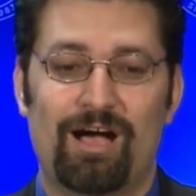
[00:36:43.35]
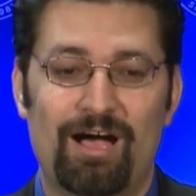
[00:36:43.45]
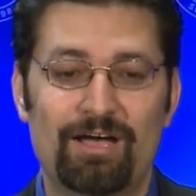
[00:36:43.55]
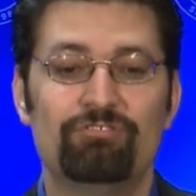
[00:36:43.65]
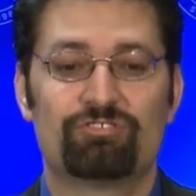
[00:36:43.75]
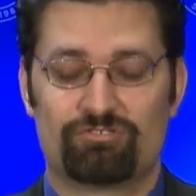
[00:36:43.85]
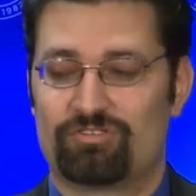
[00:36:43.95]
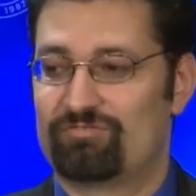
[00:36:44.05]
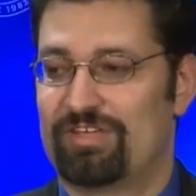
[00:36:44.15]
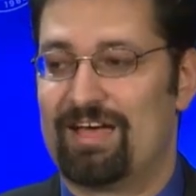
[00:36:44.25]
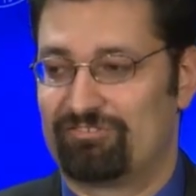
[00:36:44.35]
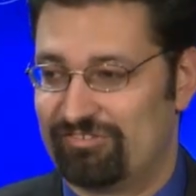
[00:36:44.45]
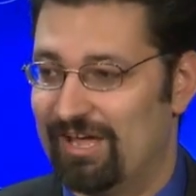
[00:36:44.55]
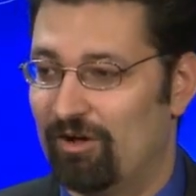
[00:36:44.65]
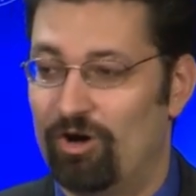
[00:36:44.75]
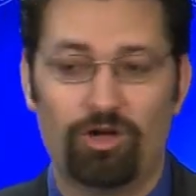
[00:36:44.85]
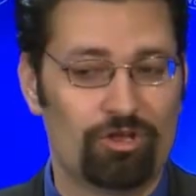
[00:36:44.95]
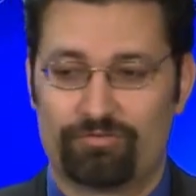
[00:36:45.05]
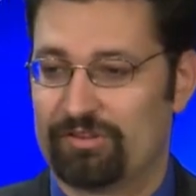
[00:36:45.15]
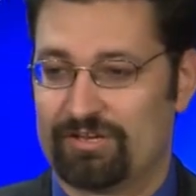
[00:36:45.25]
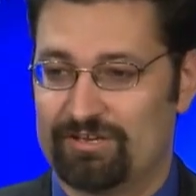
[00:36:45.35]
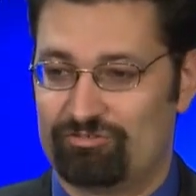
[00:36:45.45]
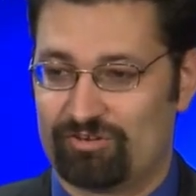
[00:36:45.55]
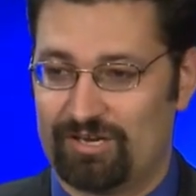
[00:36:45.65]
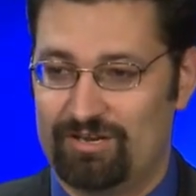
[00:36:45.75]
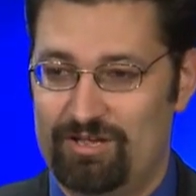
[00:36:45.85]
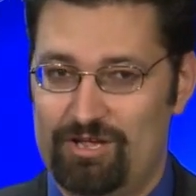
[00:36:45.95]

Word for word: hundreds of tests now all over the country,